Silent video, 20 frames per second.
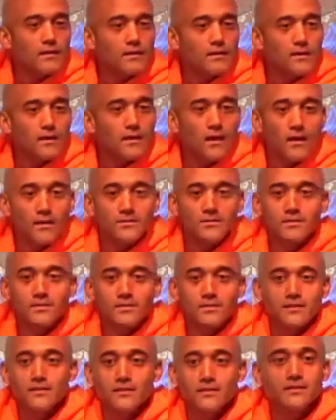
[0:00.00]

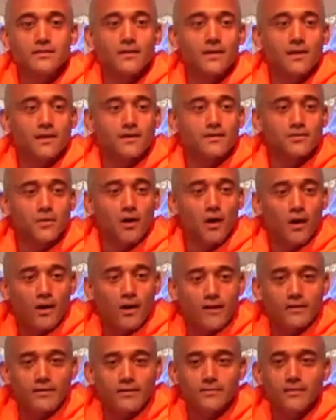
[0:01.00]
Constantly
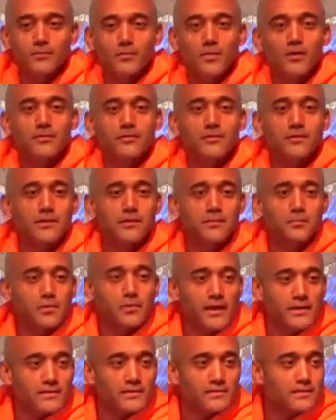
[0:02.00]
talking to mother,
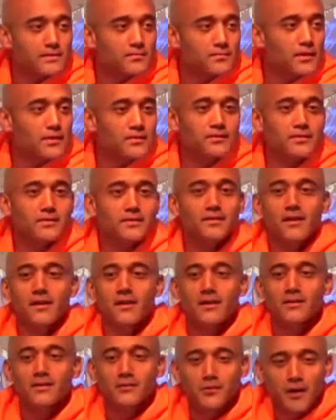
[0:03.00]
complaining to mother,
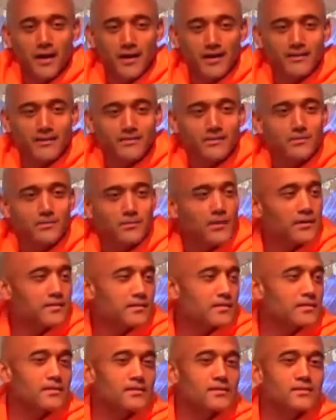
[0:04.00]
crying to
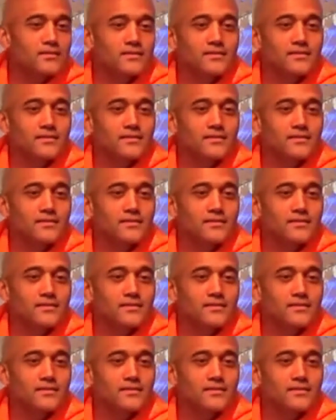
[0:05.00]
mother,